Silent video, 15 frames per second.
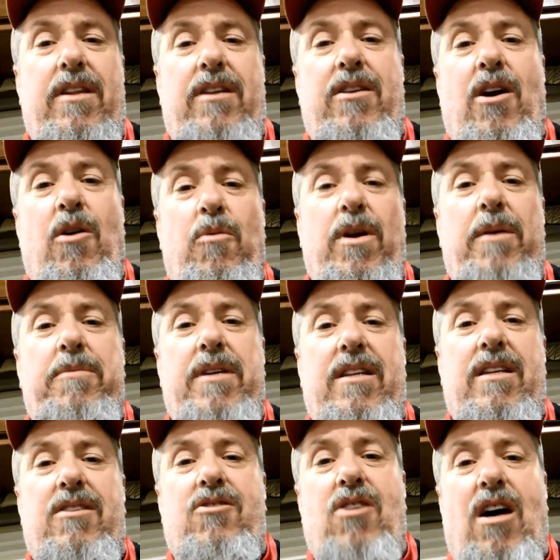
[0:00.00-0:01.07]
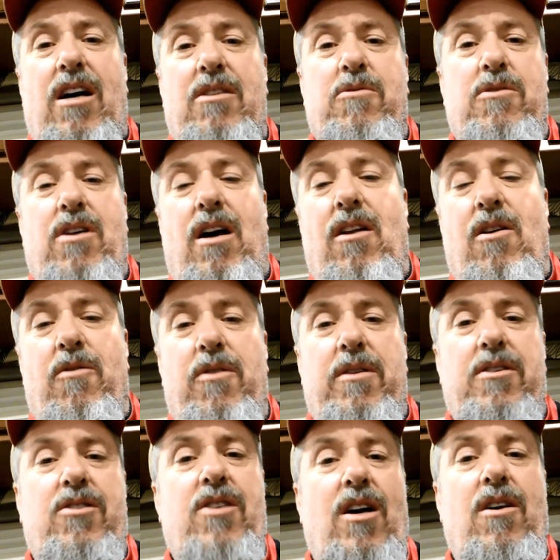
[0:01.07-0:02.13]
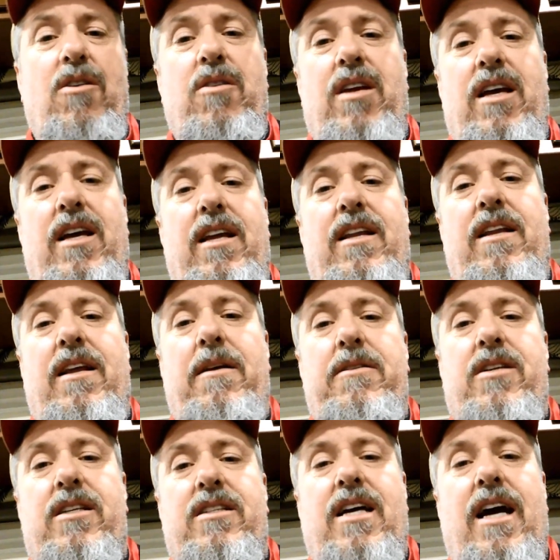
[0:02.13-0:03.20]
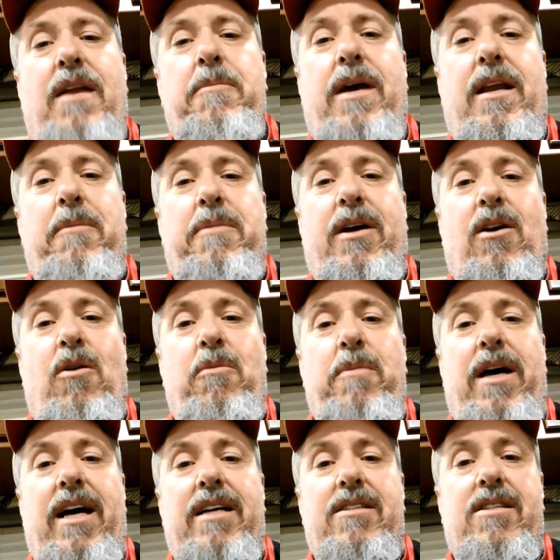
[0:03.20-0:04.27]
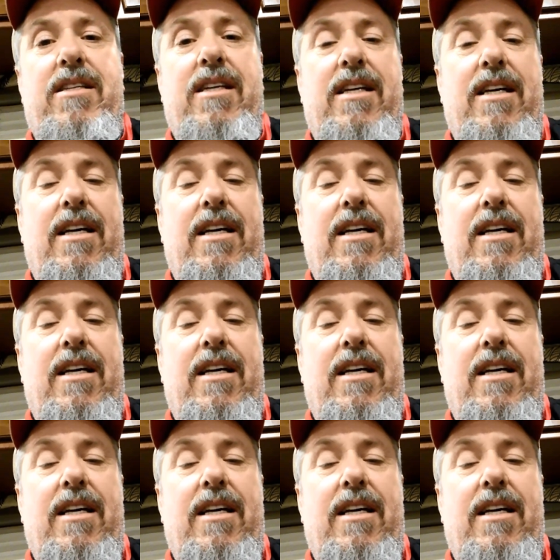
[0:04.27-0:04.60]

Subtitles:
The dough ripped, and the sauce was all over the stone, and it just kind of made a big old mess.